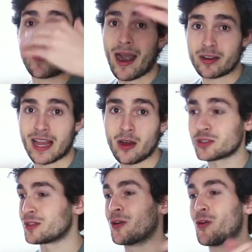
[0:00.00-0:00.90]
parents'
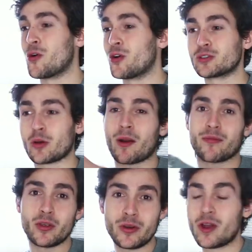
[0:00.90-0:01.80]
house or drop out
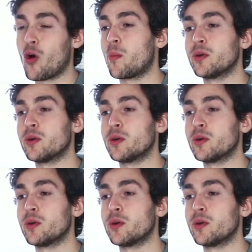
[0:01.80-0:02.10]
of uni or